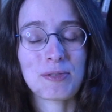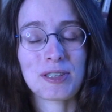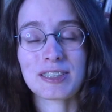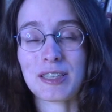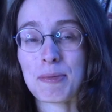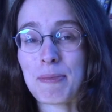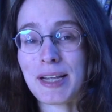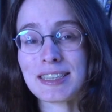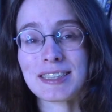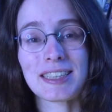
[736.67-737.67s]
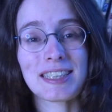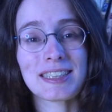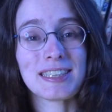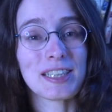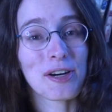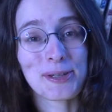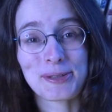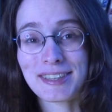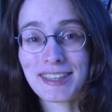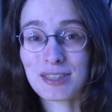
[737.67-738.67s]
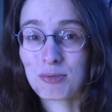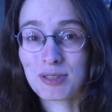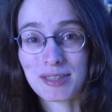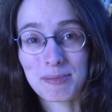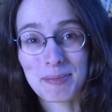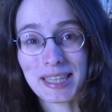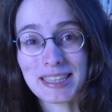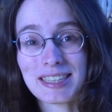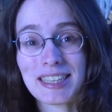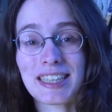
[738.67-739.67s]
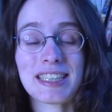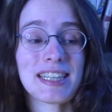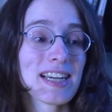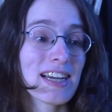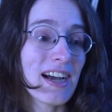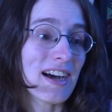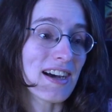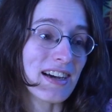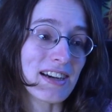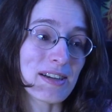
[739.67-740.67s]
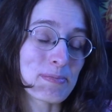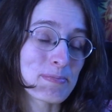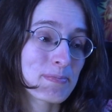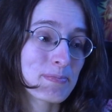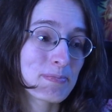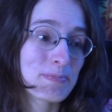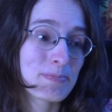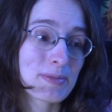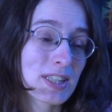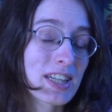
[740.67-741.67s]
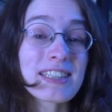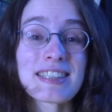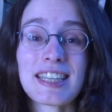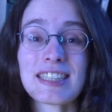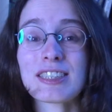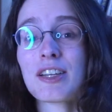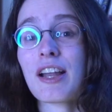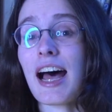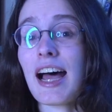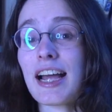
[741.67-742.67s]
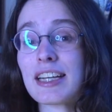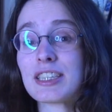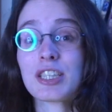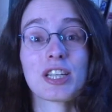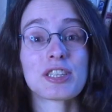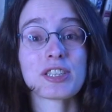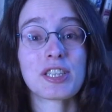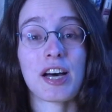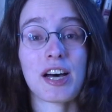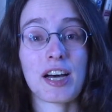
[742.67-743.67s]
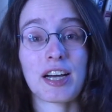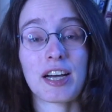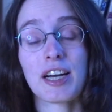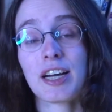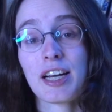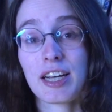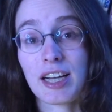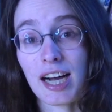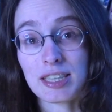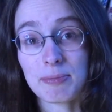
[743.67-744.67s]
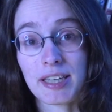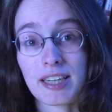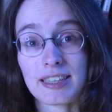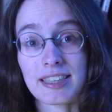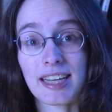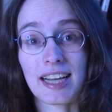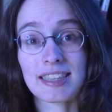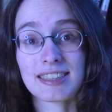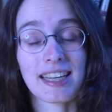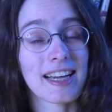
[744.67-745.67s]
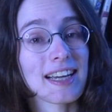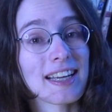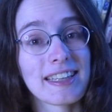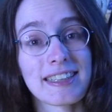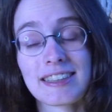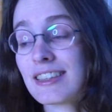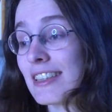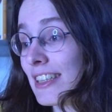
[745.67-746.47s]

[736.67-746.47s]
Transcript: was amazing, the other guest was amazing. Uh, contestant, I judged a uh, cosplay contest and